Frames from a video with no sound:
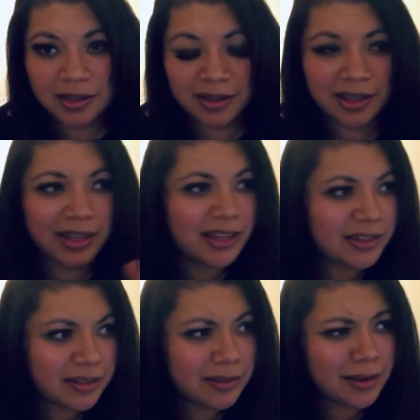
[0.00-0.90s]

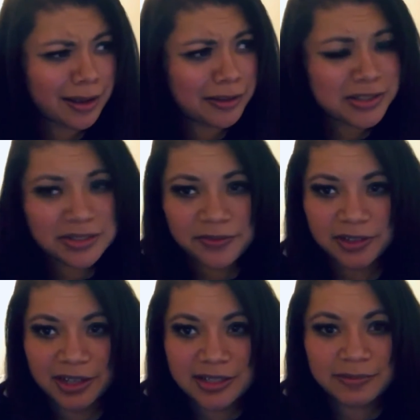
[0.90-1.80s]
And I also
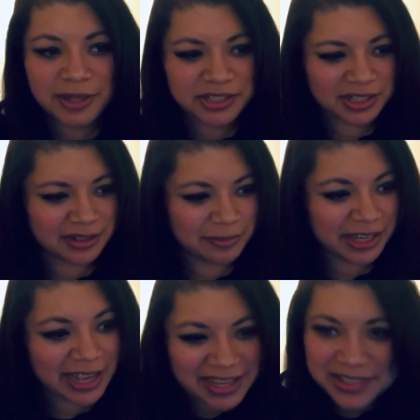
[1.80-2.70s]
forgot to mention my
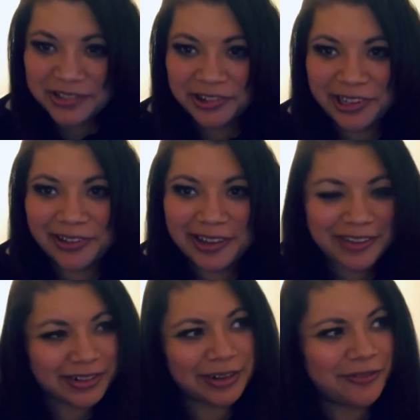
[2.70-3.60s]
castor oil. How
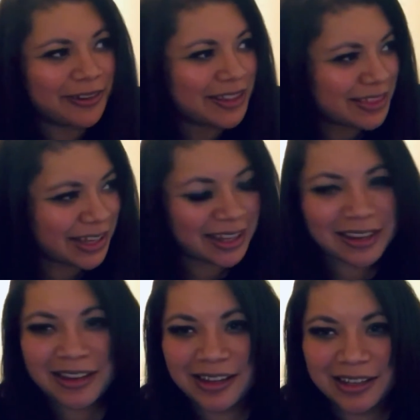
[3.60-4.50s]
did I forget that?
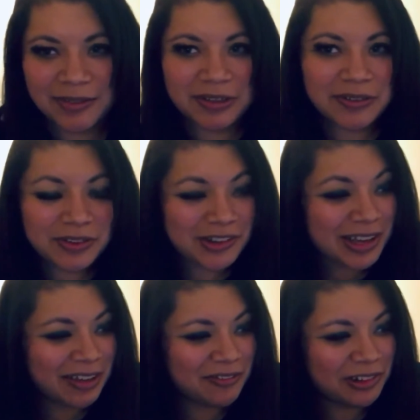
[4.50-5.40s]
If none of you
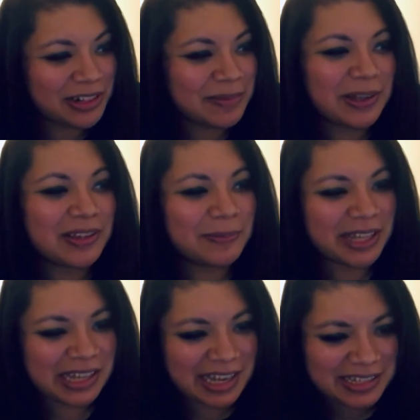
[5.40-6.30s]
have learned about my
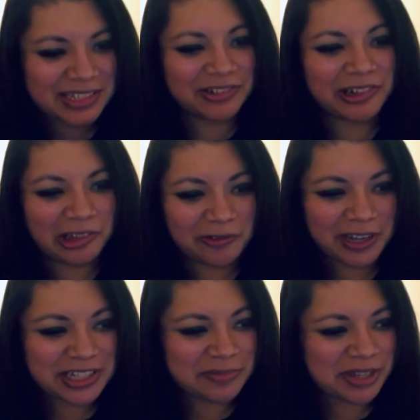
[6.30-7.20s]
castor oil
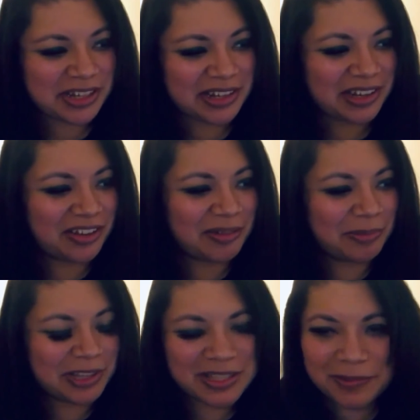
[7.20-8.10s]
regimen,
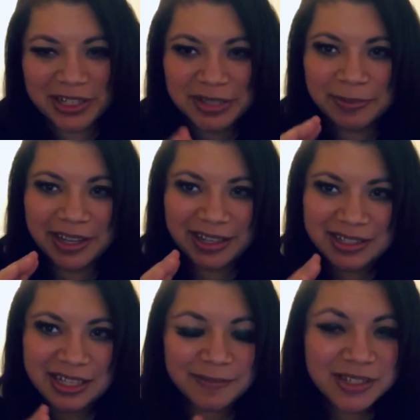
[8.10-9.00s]
please watch my
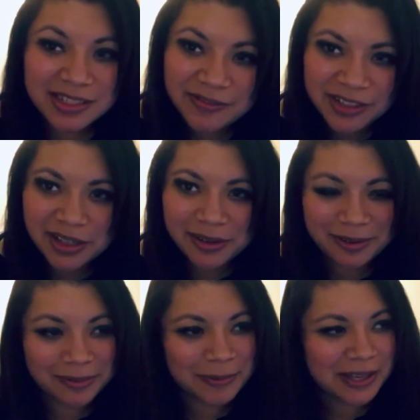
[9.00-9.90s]
TMD
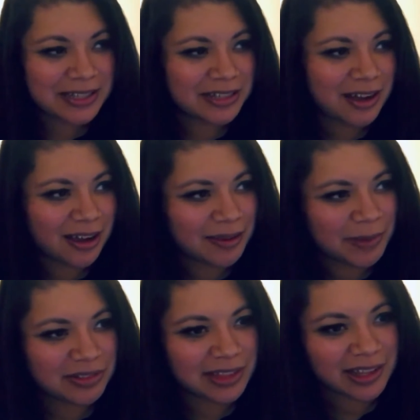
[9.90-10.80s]
video, because I talk
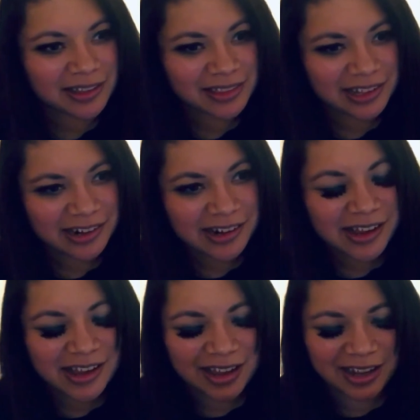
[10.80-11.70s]
about that in there.
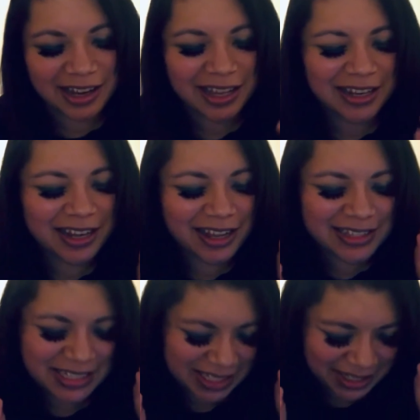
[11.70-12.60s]
And I cannot
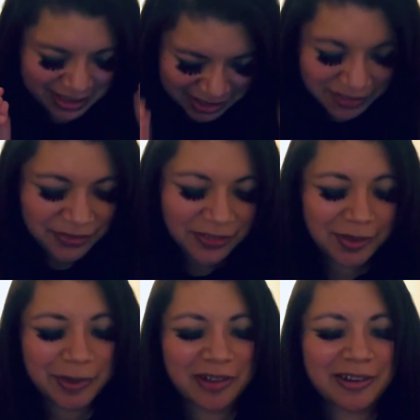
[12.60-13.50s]
say enough
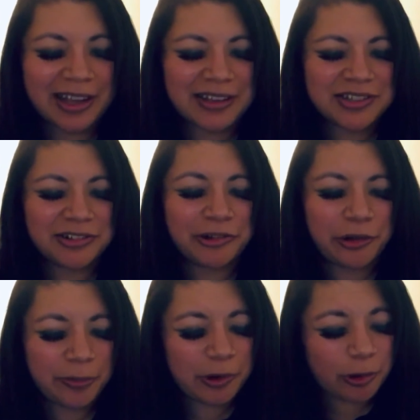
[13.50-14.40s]
about castor
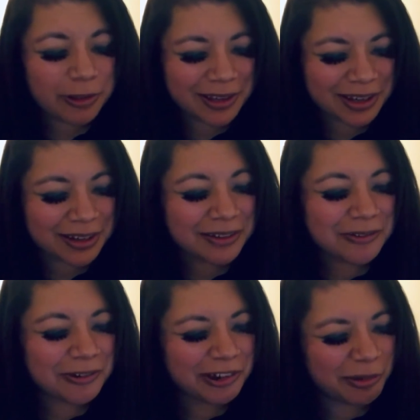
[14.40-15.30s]
oil pulling.
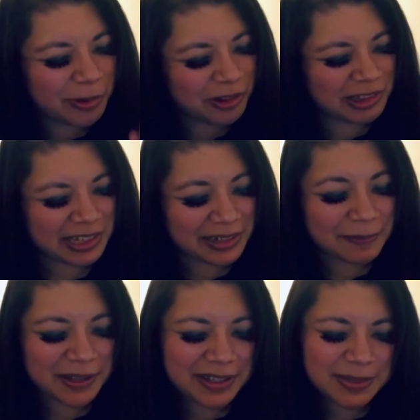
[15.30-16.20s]
Oil pulling,
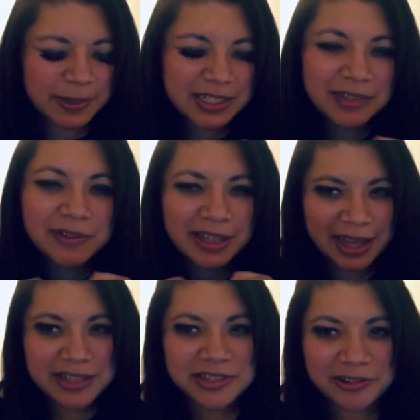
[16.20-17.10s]
but especially with
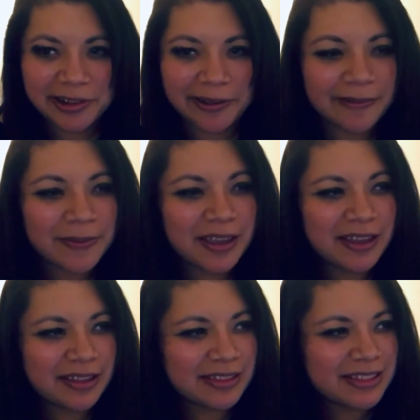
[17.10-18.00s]
castor oil.
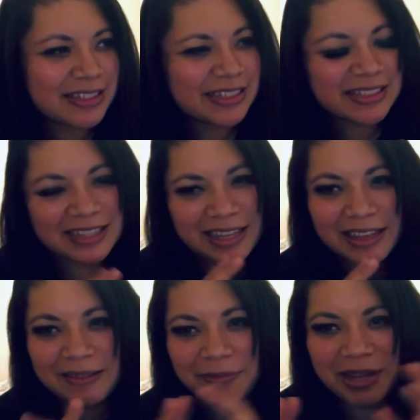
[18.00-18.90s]
This is
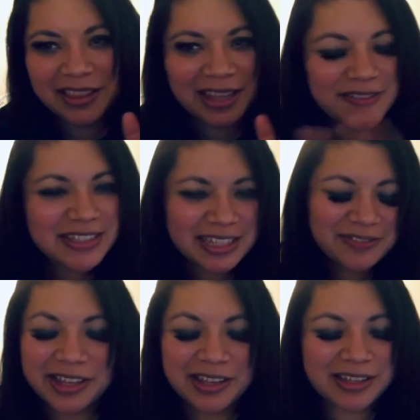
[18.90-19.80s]
like my
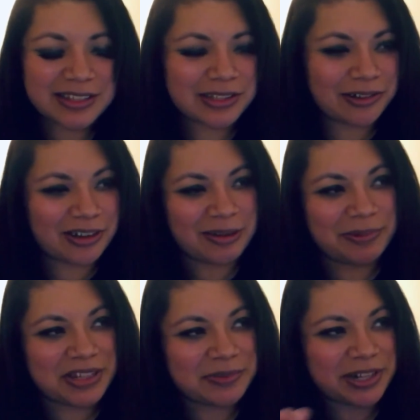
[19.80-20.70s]
lifesaver. So
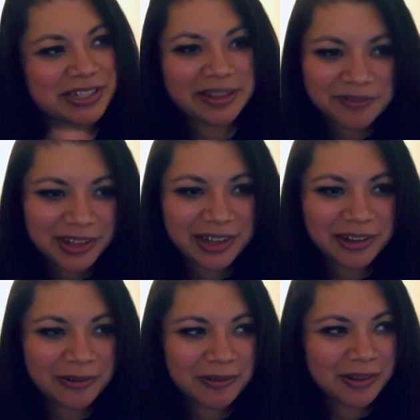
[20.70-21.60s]
please watch that
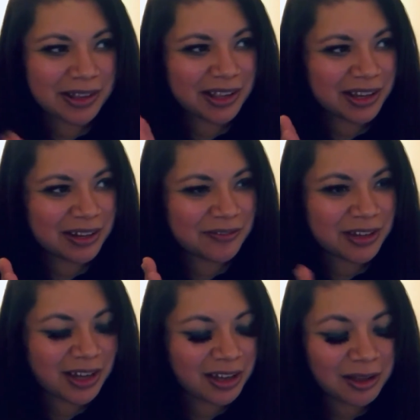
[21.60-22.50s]
video. And if
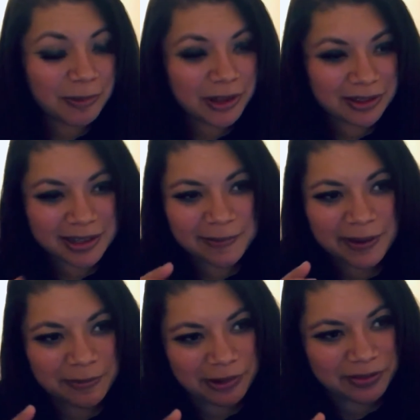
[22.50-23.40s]
not, I'll put a little
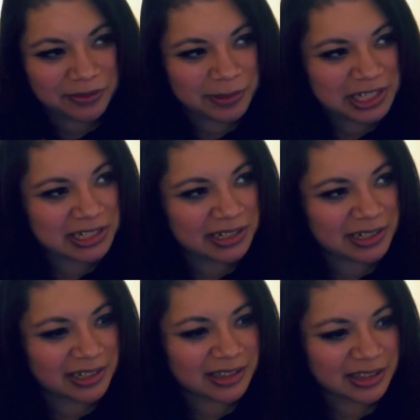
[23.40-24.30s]
bit more information
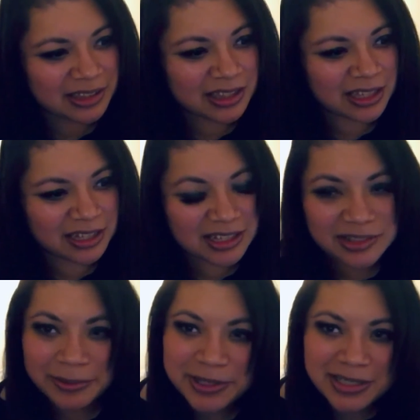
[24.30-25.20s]
in the
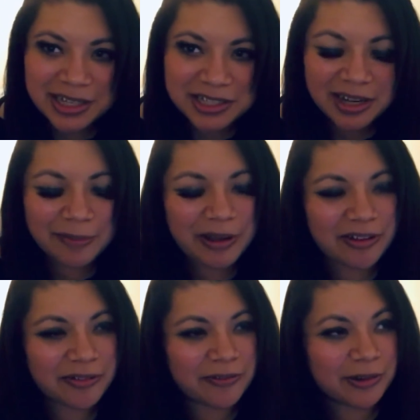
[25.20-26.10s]
description section about
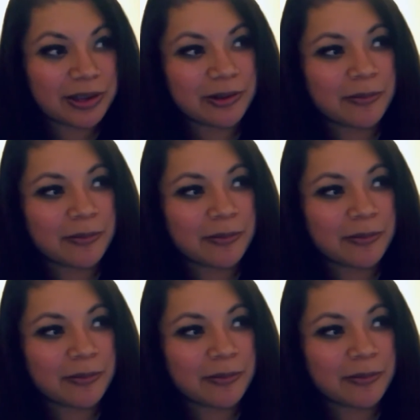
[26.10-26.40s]
it for you.